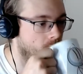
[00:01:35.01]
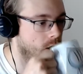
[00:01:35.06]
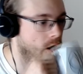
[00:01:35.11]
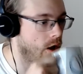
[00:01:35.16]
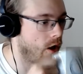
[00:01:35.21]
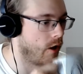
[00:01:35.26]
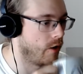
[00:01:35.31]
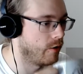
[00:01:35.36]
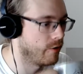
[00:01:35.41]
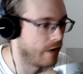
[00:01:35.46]

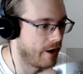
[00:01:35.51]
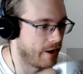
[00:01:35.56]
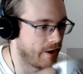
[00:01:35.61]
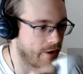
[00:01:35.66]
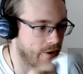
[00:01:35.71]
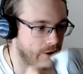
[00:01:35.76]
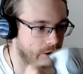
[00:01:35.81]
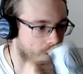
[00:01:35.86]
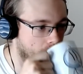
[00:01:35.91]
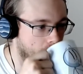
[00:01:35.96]
Oh,
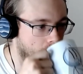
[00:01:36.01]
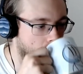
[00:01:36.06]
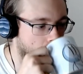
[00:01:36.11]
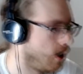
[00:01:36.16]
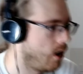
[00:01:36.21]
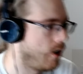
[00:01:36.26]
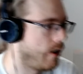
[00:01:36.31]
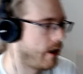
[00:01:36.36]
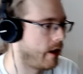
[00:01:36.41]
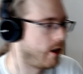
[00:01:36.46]
Reiner, no.
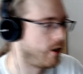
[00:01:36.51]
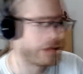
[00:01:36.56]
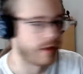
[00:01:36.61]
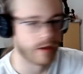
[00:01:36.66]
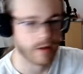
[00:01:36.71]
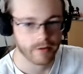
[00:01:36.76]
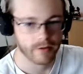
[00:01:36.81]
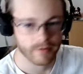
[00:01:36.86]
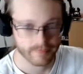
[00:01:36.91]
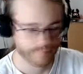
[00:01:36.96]
Oh, hell
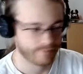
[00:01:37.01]
yeah.